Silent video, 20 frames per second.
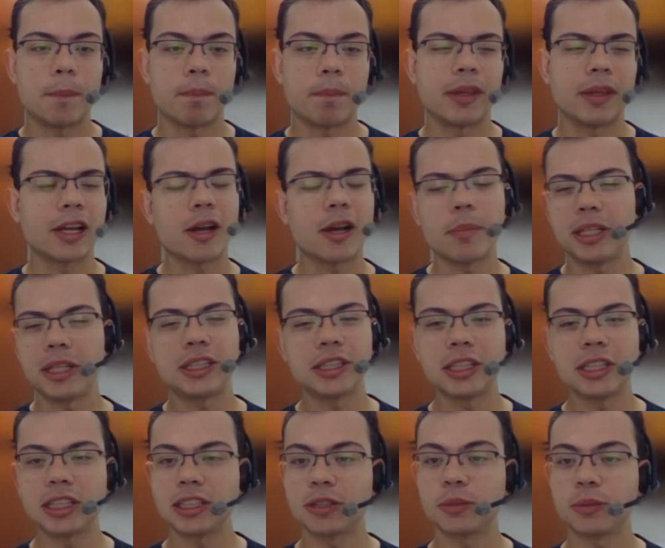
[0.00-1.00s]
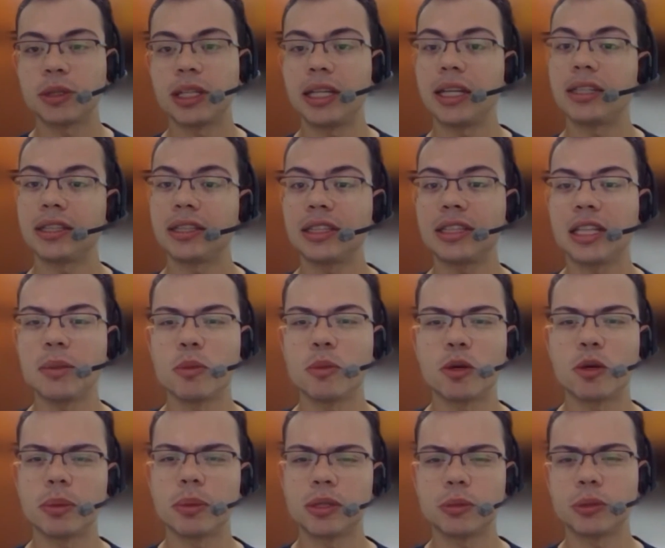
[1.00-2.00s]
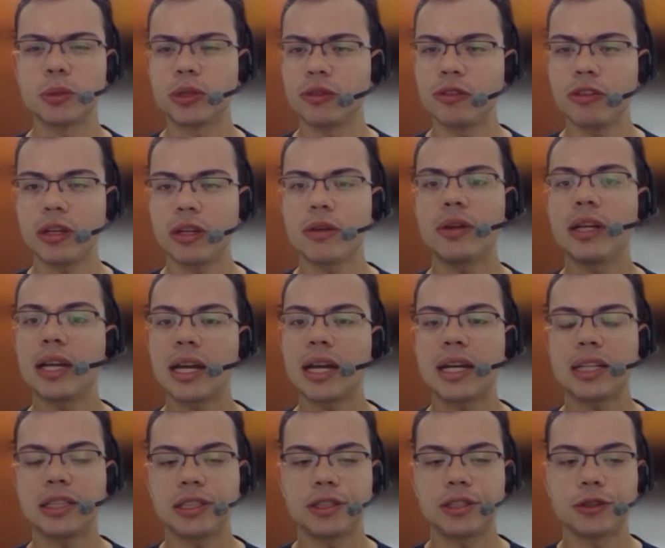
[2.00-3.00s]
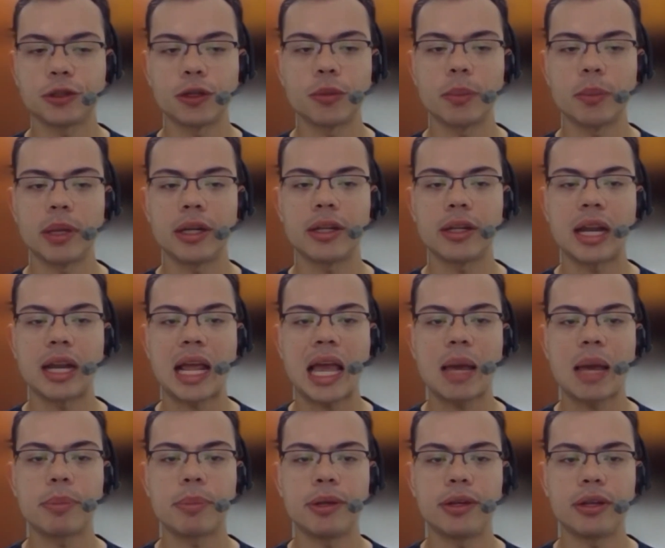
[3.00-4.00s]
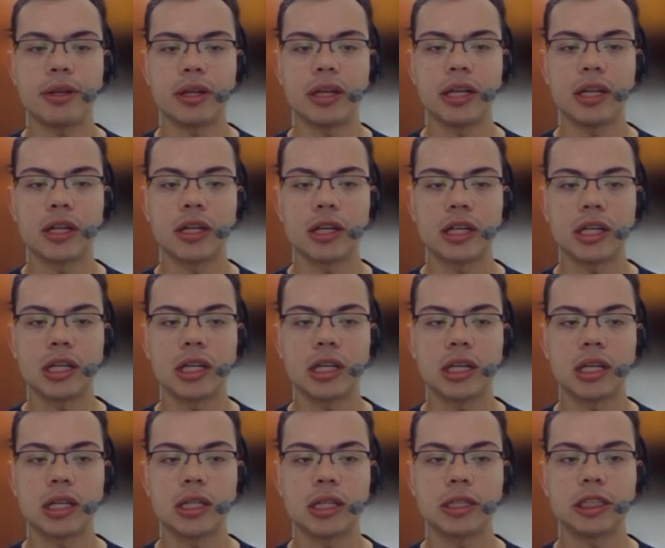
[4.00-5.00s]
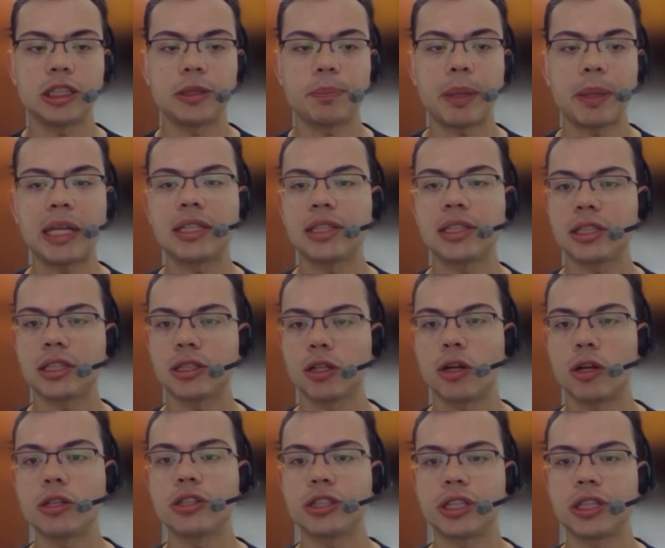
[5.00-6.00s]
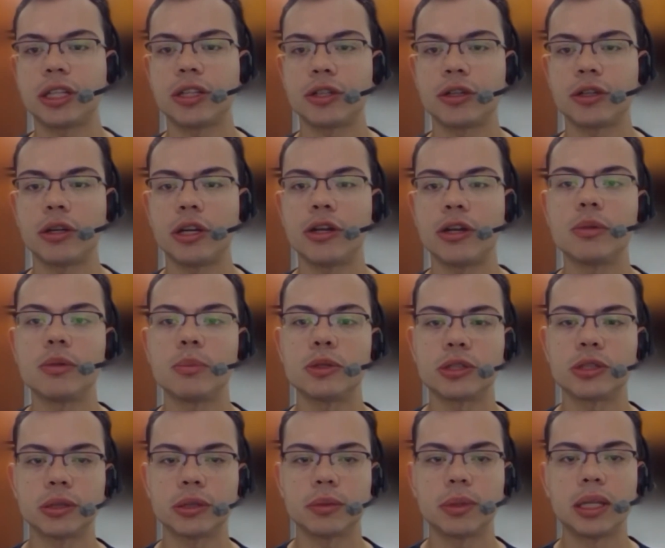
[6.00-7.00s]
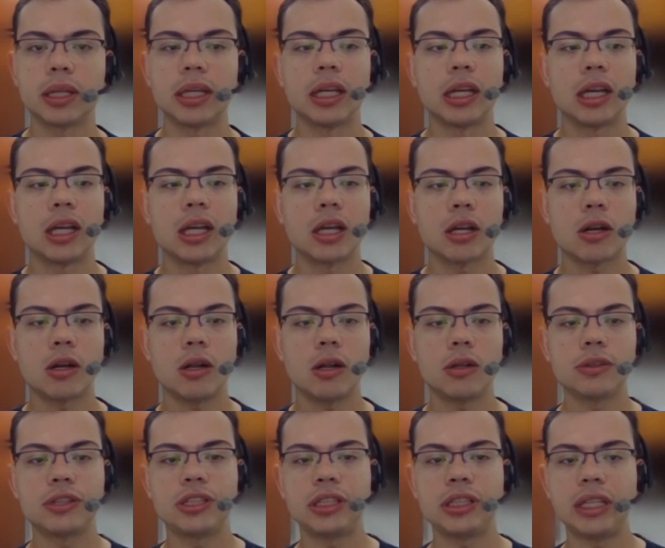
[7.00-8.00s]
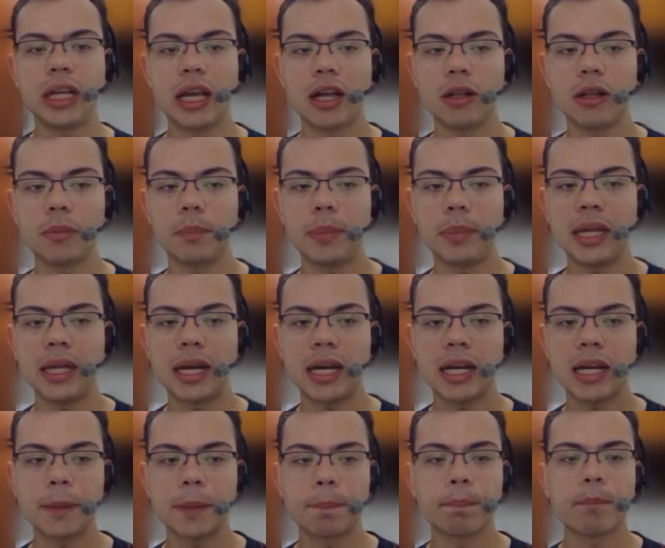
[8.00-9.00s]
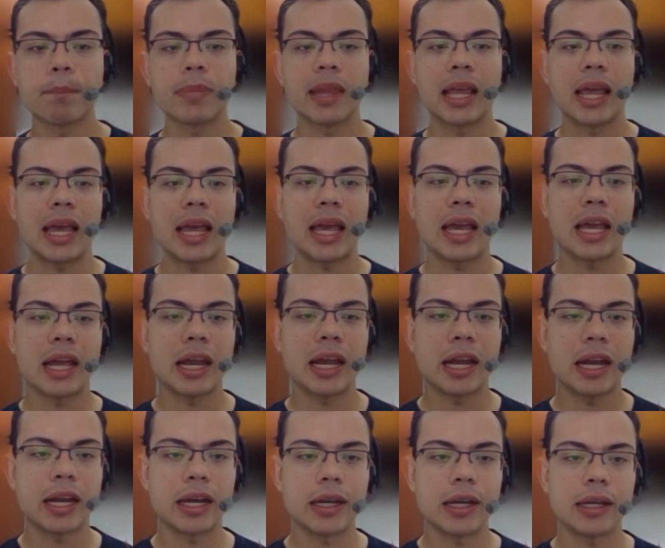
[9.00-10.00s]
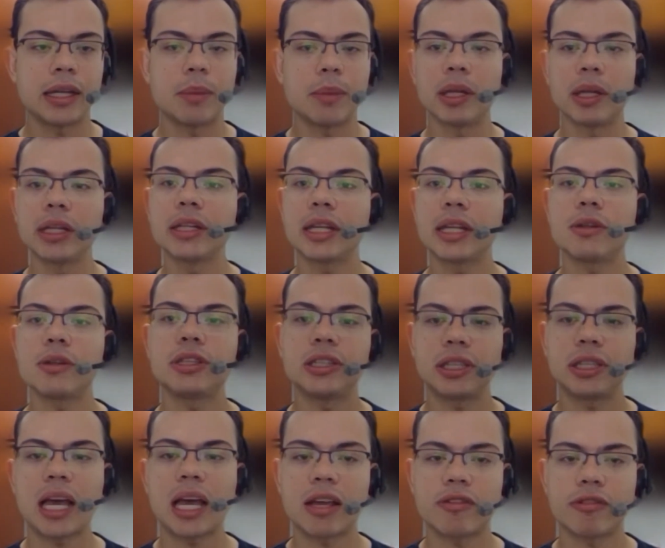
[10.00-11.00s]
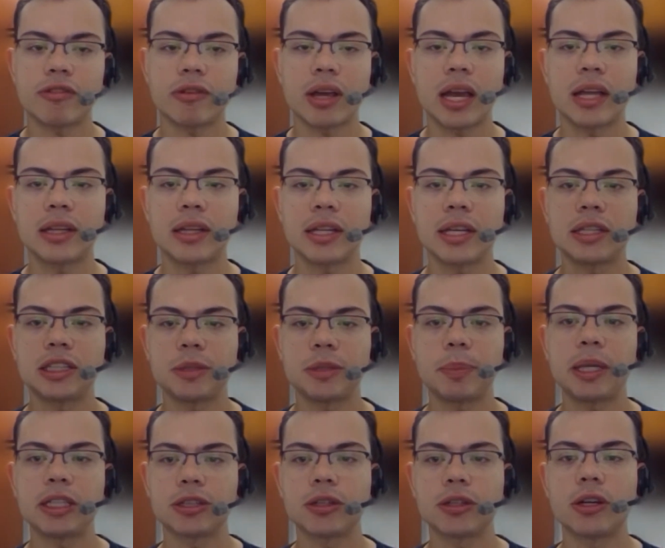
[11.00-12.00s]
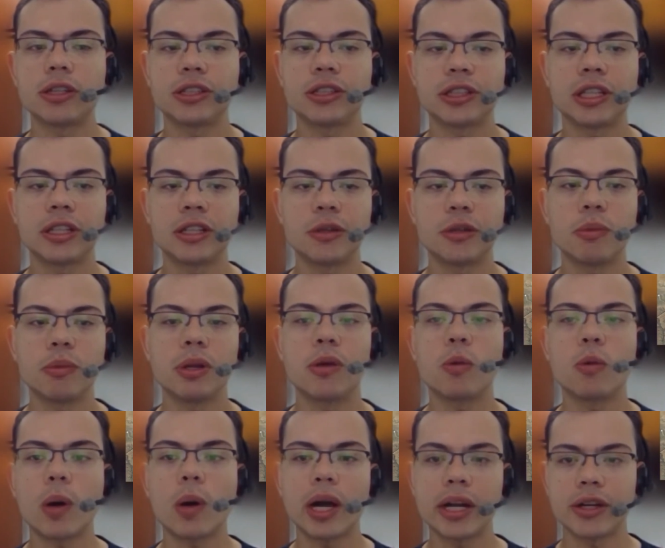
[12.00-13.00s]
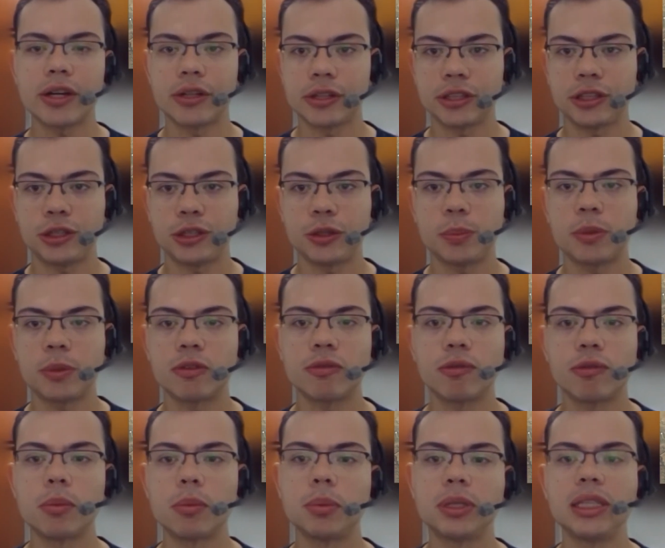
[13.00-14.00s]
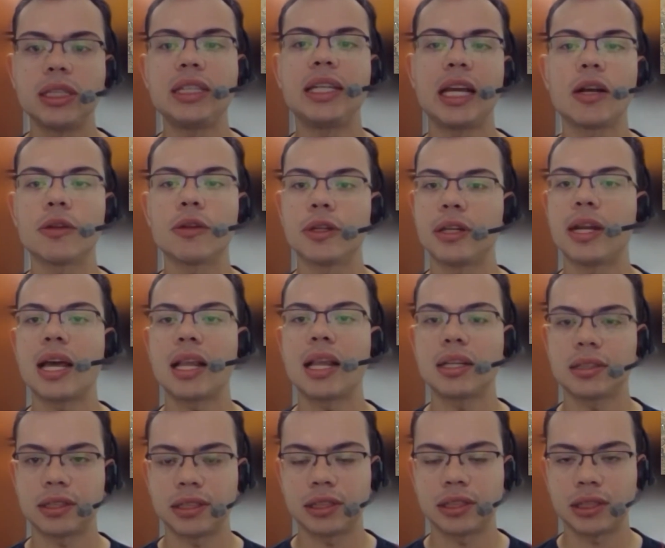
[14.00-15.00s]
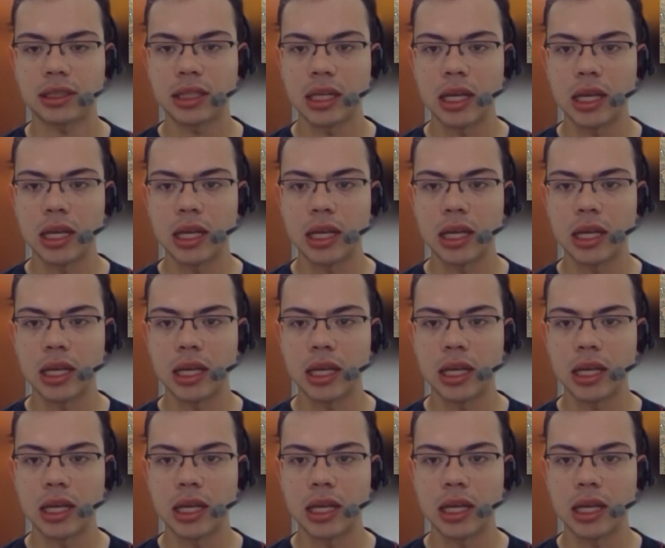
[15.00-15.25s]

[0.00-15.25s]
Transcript: The competition doesn't really exist anymore, but it was a very nice tournament that happened in a space launch center here in Brazil called CLBI. And the military staff at that Space Launch Center required us to perform detailed analysis